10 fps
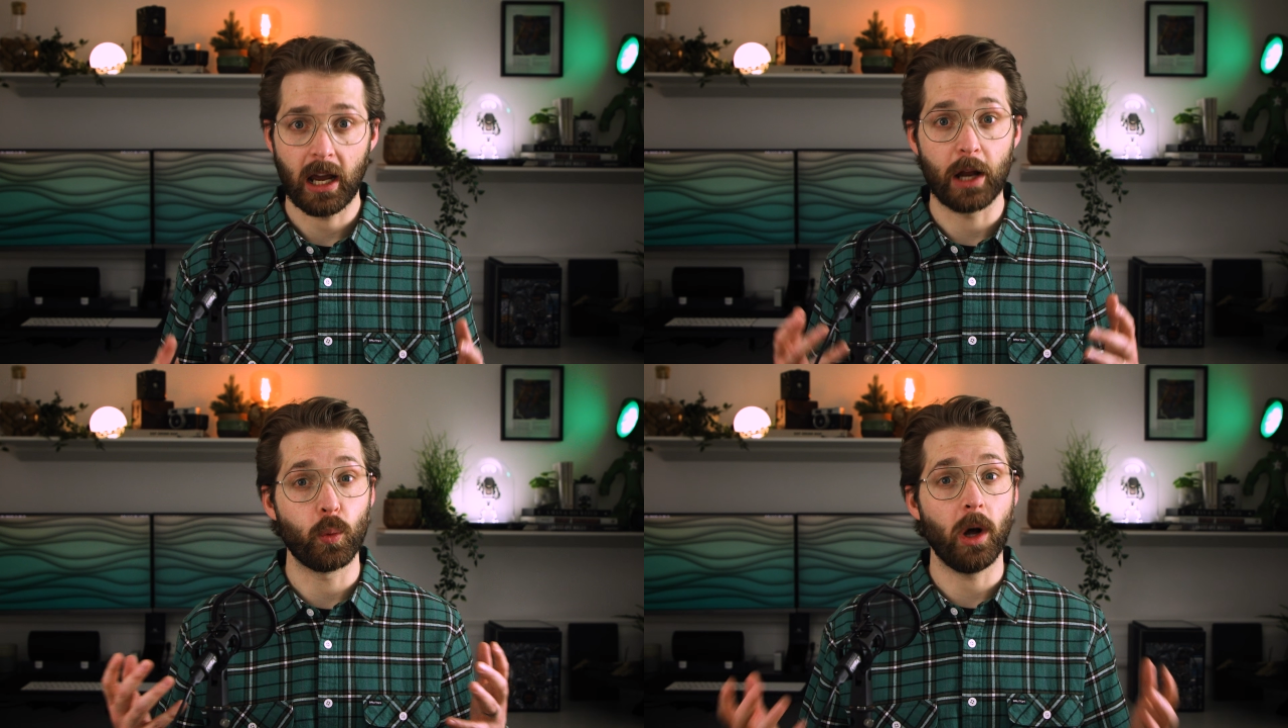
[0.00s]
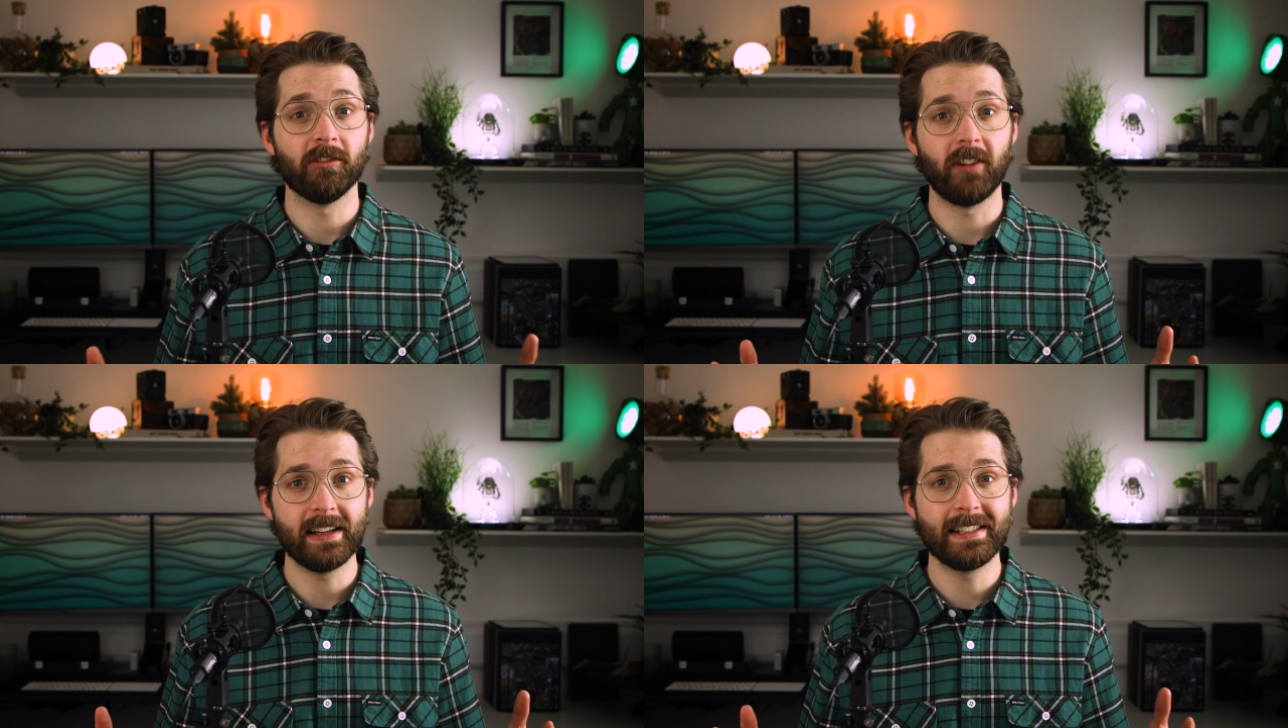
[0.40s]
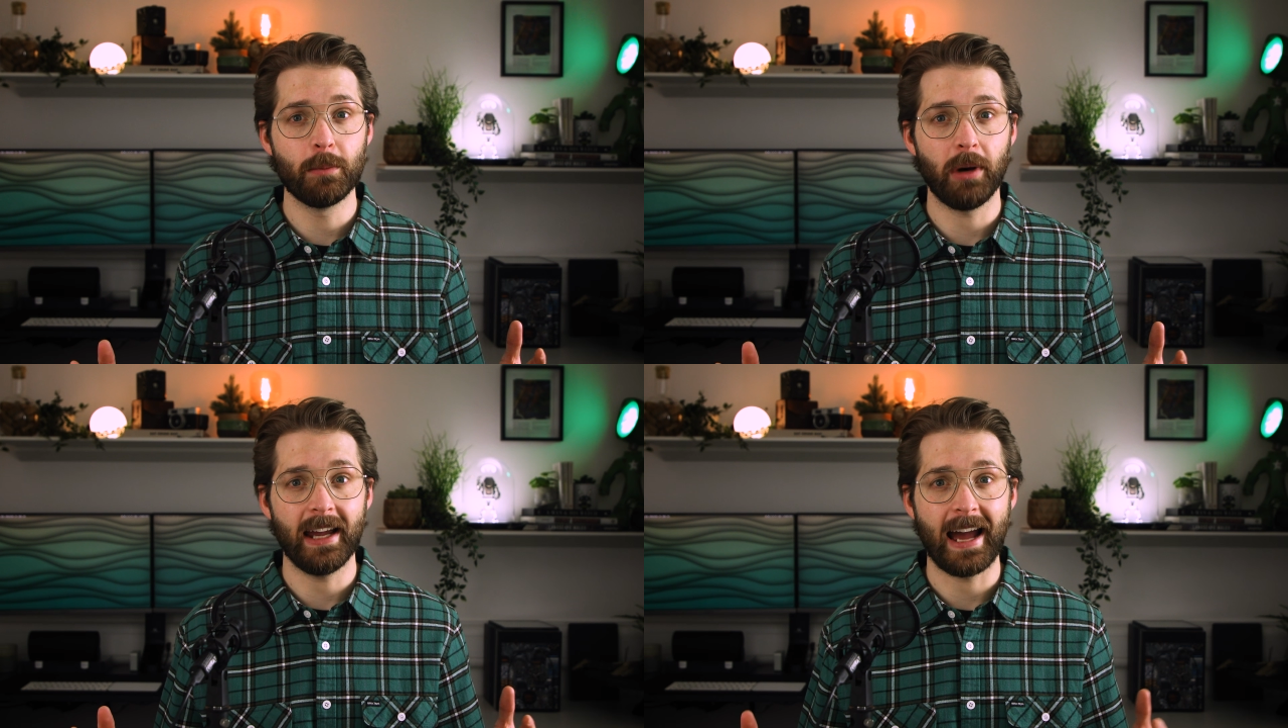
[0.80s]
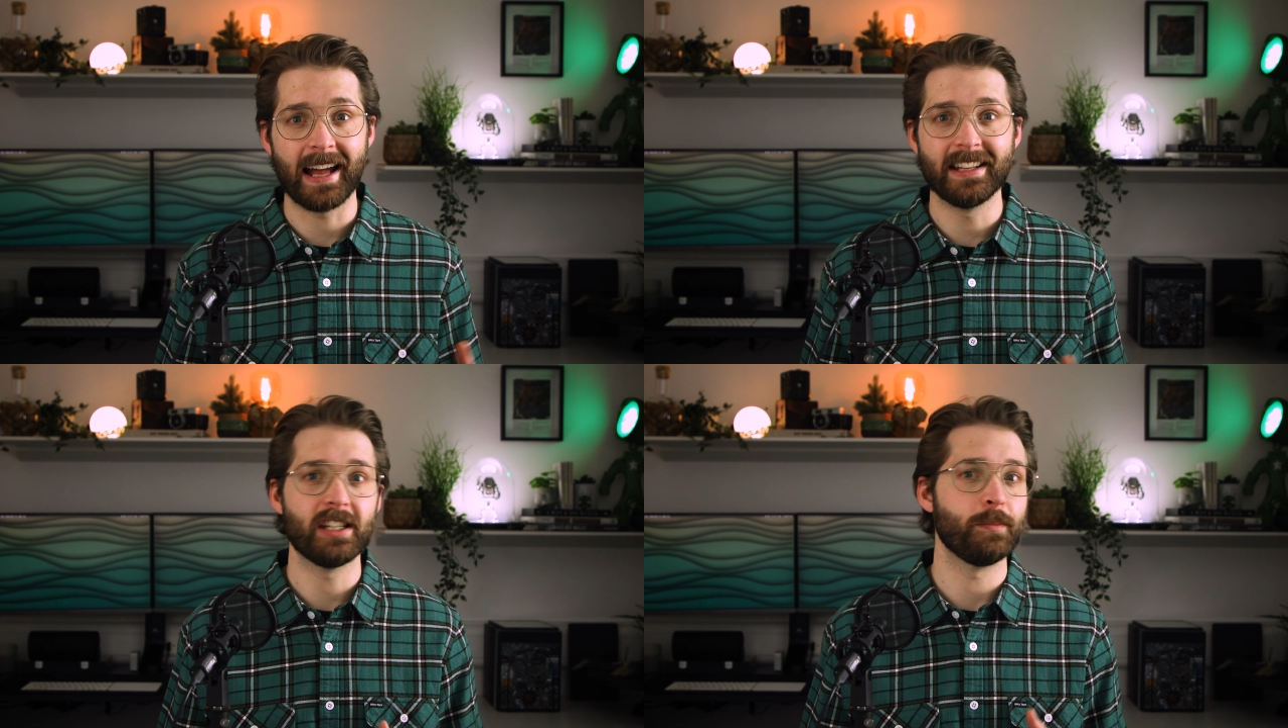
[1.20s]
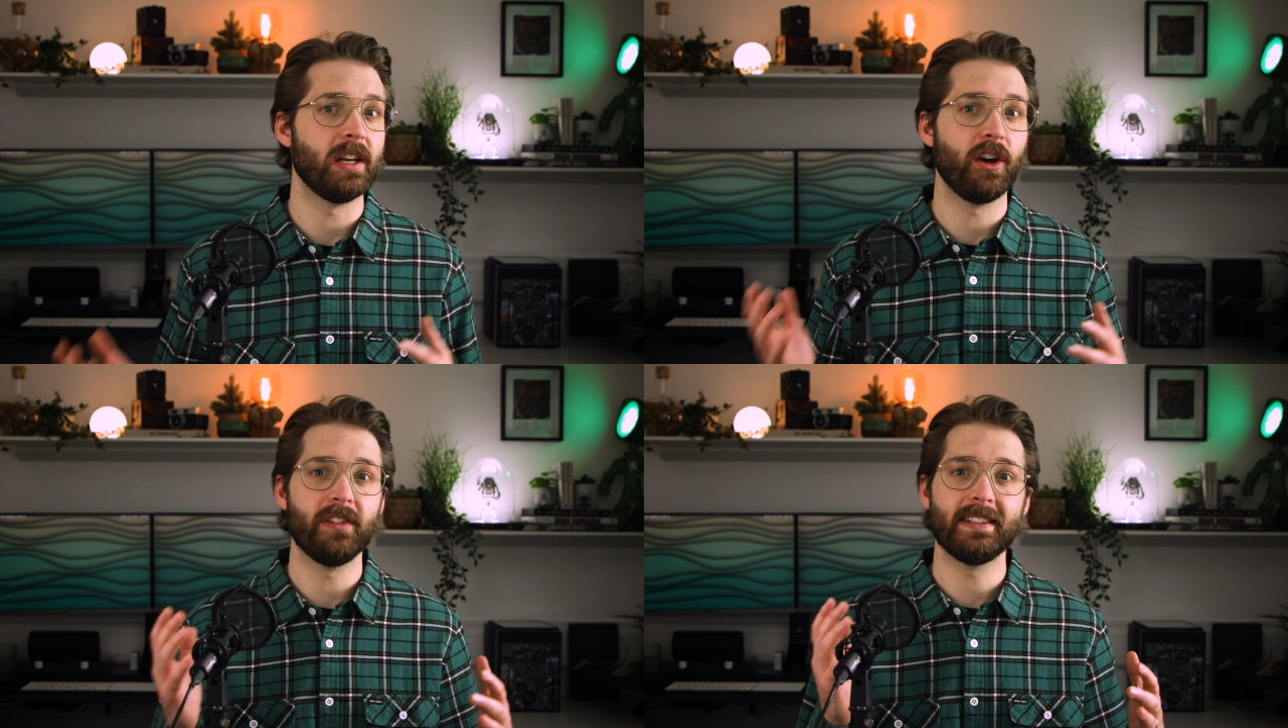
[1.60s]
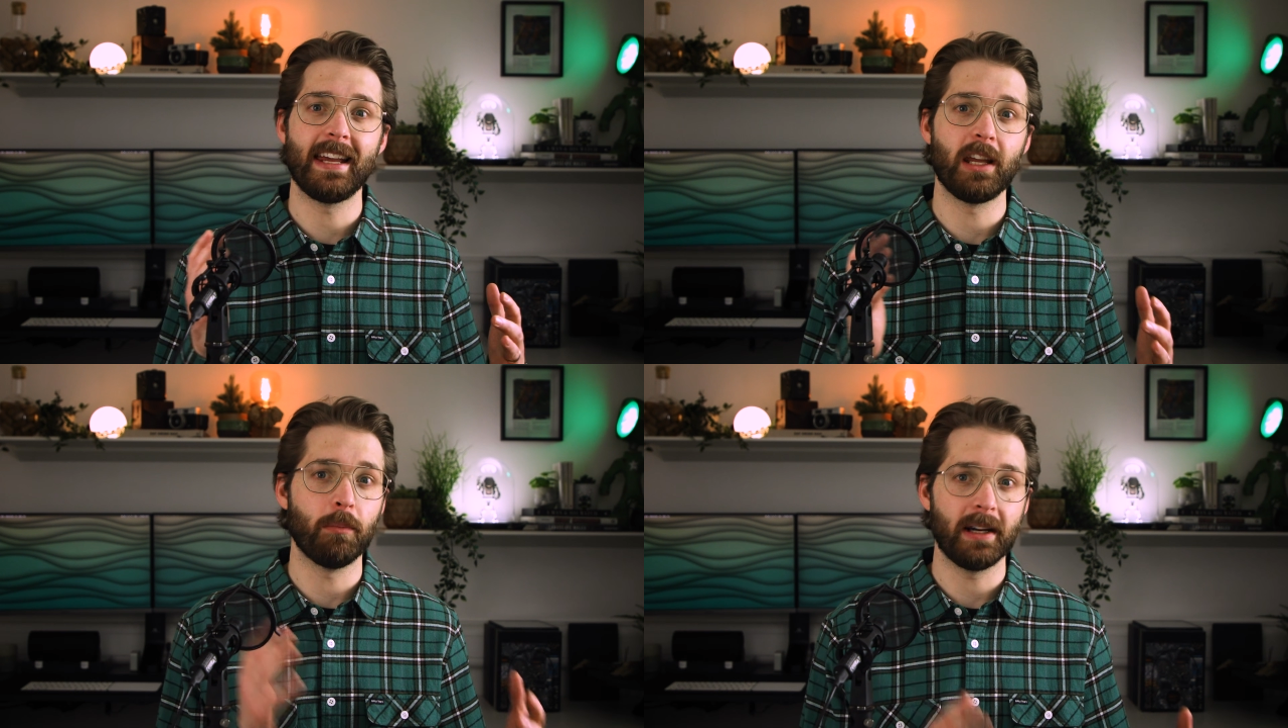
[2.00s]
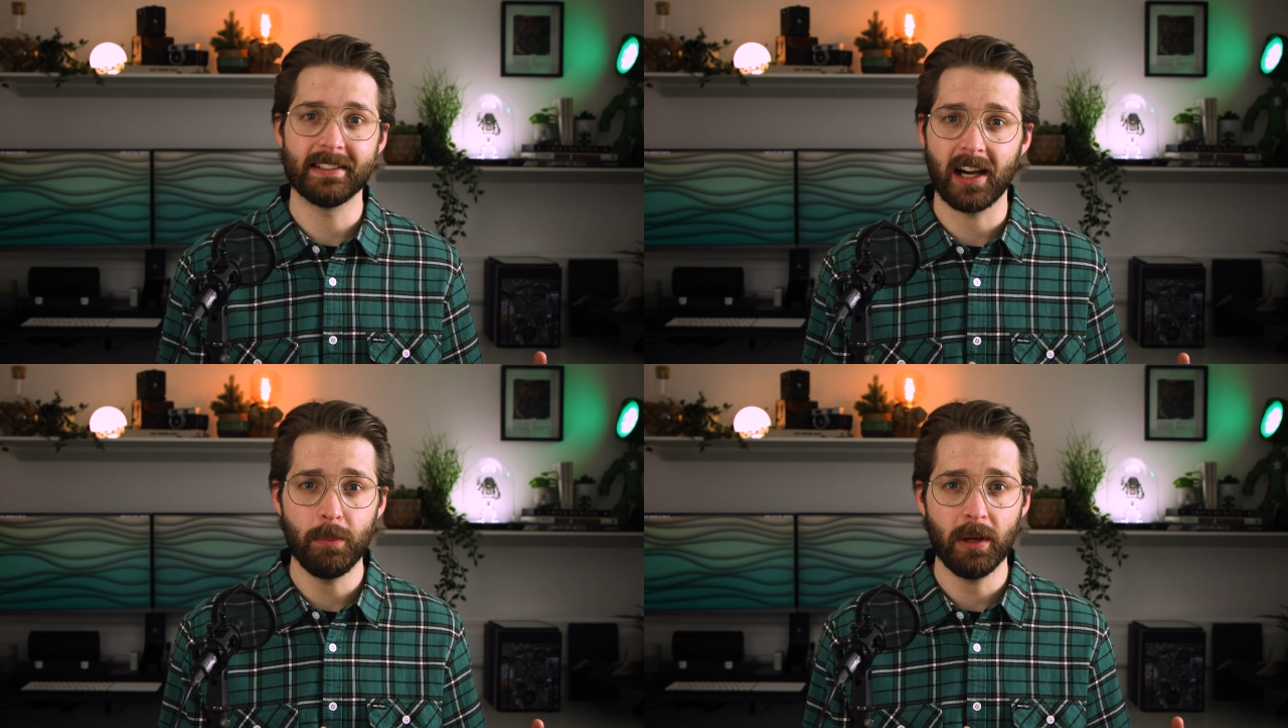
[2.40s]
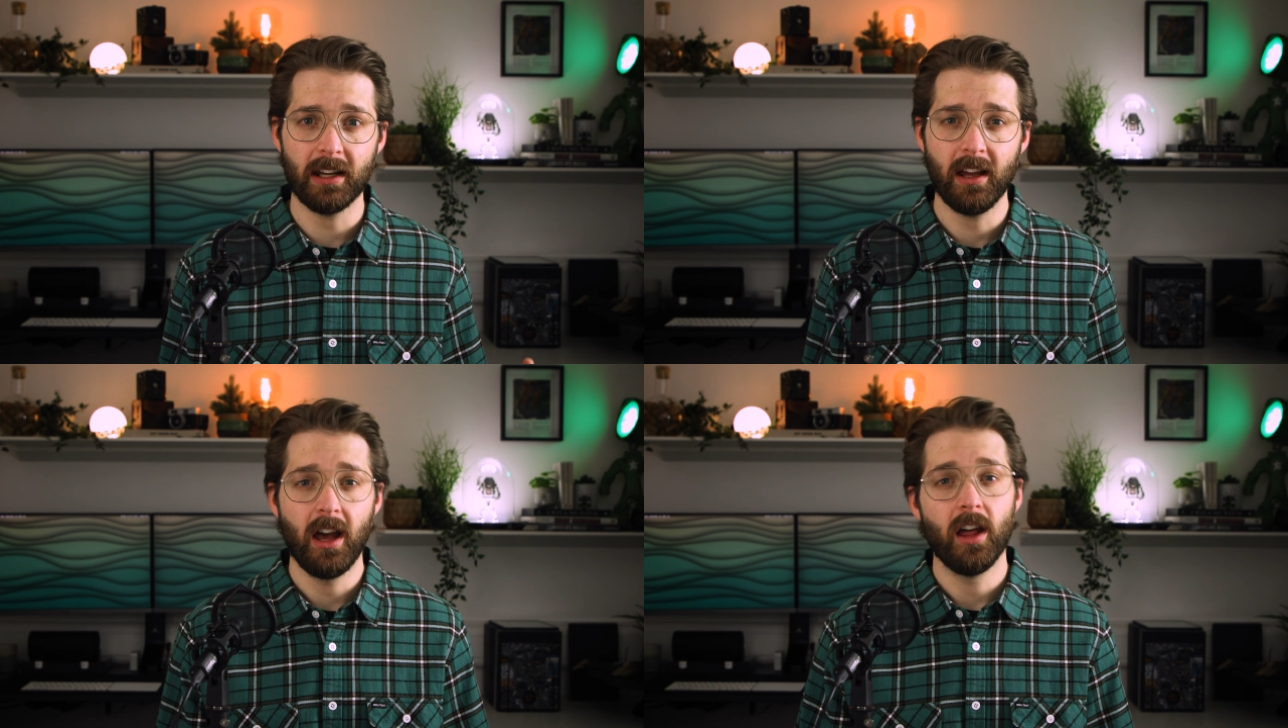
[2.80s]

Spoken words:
And while writing by hand has been overtaken by typing,